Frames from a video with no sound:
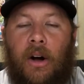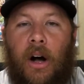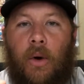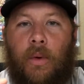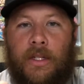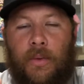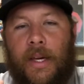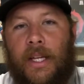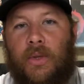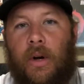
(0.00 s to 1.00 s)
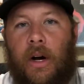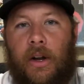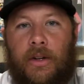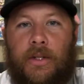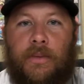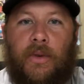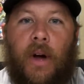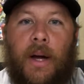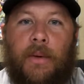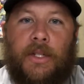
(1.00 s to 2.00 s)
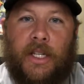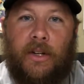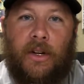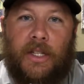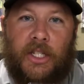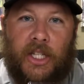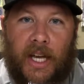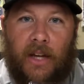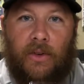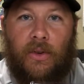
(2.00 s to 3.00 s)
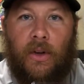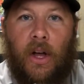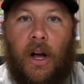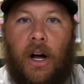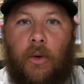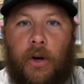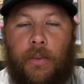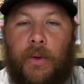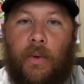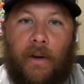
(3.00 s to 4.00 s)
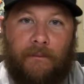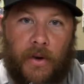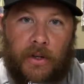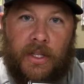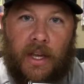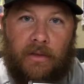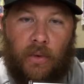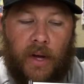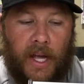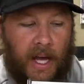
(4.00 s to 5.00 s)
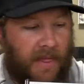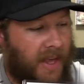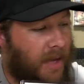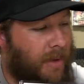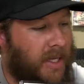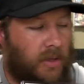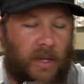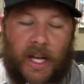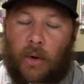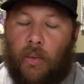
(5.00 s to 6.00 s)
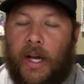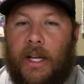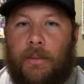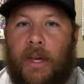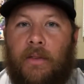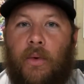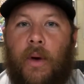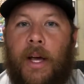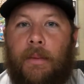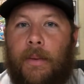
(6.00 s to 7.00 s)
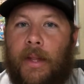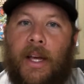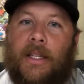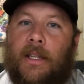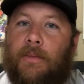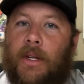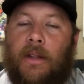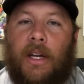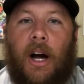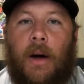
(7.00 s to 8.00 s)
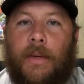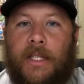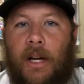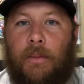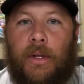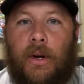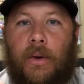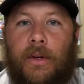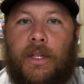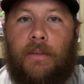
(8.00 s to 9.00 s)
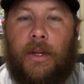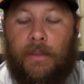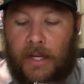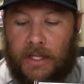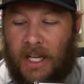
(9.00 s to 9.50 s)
Once we get to 100 subscribers here on the channel, we're going to be doing our first giveaway. I think I might do like a random giveaway, maybe like something on the comments down below or something, but it's